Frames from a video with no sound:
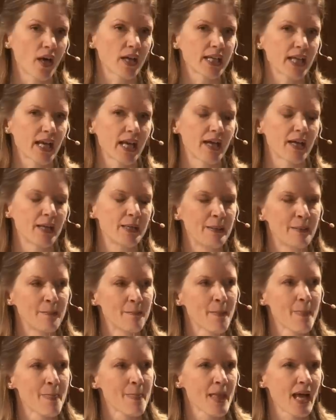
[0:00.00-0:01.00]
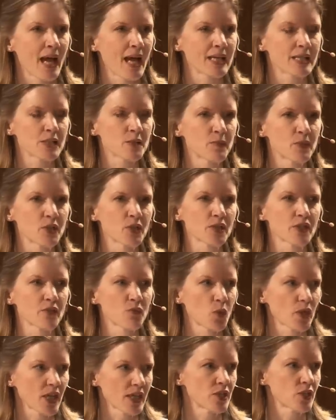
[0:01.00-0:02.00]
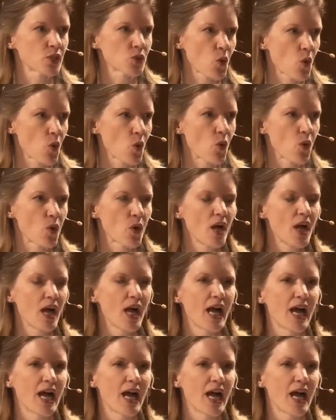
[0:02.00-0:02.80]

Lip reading: eye care. And it's because of what I saw